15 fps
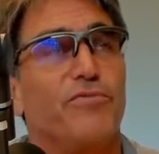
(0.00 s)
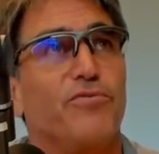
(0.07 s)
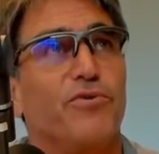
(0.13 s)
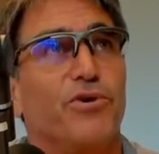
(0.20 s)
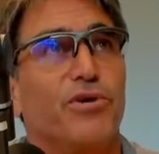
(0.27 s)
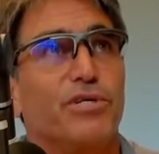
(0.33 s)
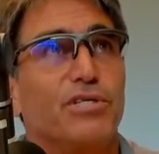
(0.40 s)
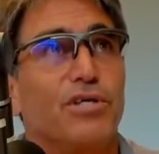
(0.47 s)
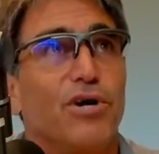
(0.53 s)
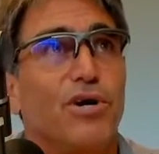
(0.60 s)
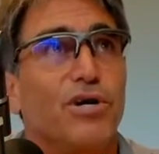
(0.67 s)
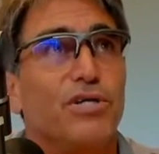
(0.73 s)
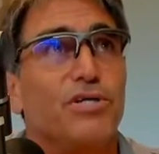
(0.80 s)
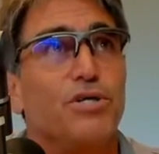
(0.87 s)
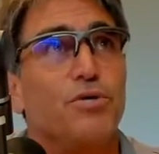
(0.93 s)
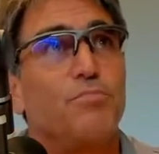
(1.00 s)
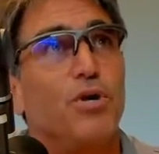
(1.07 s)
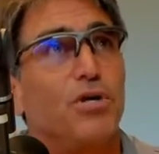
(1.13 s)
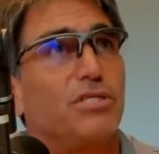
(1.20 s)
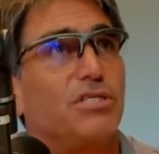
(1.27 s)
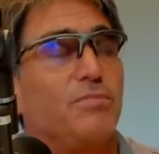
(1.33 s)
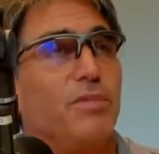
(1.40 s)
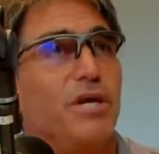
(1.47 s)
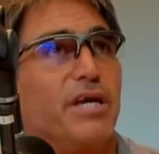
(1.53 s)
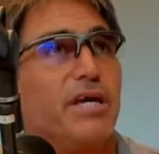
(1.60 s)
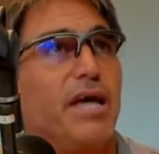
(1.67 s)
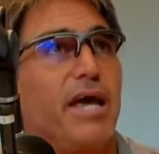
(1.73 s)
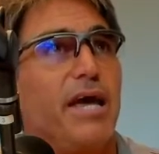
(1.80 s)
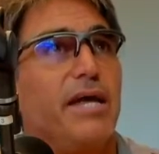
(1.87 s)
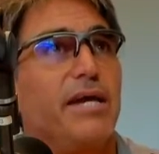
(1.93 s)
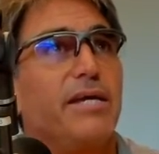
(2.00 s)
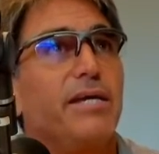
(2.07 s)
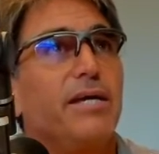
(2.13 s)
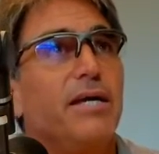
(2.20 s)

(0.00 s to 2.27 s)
for as long as you possibly can.